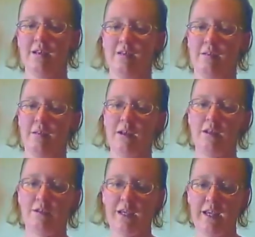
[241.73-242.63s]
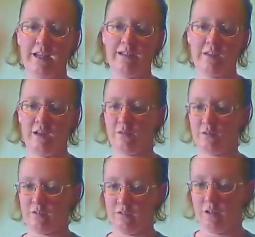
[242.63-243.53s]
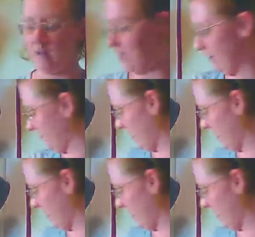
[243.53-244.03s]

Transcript: So my little kitty Snuggles is going to love